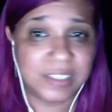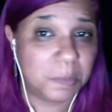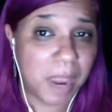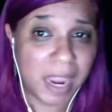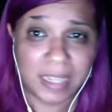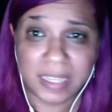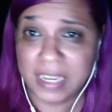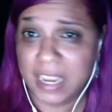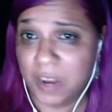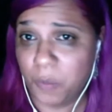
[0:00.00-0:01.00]

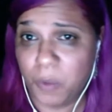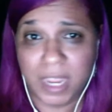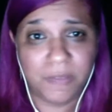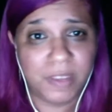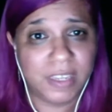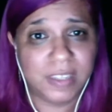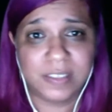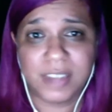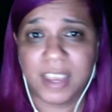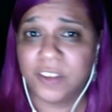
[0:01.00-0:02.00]
smiling and waving his
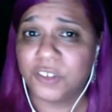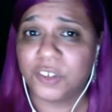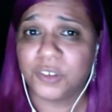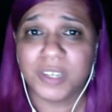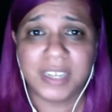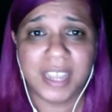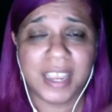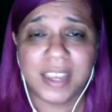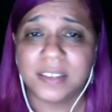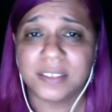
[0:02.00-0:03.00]
tangerine
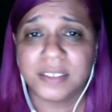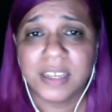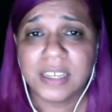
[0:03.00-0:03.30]
hands,